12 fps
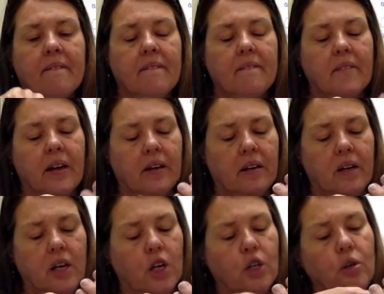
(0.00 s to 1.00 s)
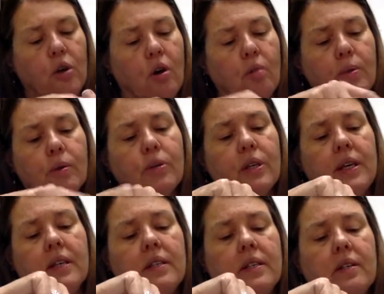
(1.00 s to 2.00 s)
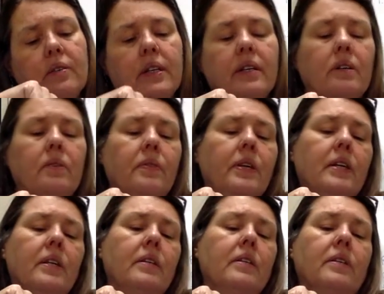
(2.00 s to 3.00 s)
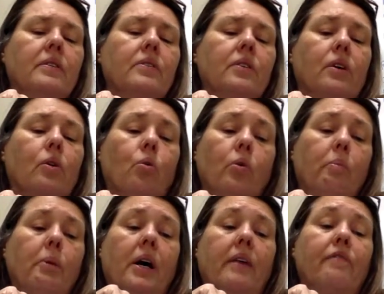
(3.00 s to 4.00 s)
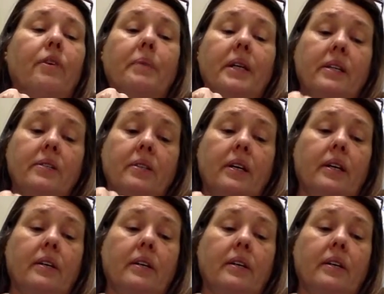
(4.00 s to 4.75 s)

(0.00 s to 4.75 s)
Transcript: Okay, you almost can't tell now that it is a coil pot from the inside.